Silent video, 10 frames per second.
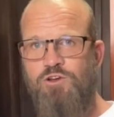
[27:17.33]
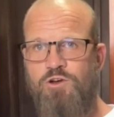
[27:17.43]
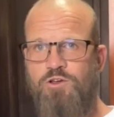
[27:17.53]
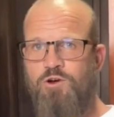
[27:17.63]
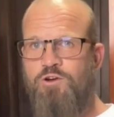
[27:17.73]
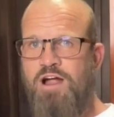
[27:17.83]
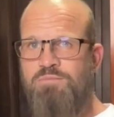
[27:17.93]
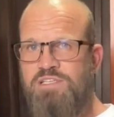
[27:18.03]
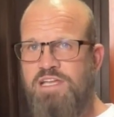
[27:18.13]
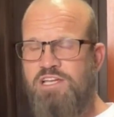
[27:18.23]
your, your
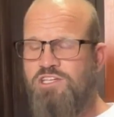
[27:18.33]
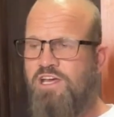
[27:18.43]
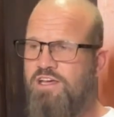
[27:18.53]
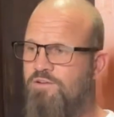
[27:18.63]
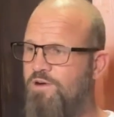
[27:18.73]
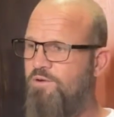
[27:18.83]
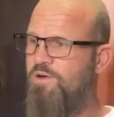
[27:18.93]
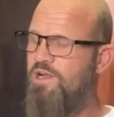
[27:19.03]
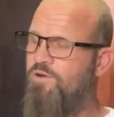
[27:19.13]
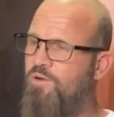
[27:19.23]
crumb snatcher. What,
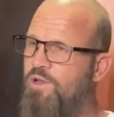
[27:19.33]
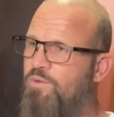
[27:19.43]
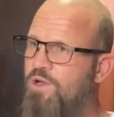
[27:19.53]
what I call it,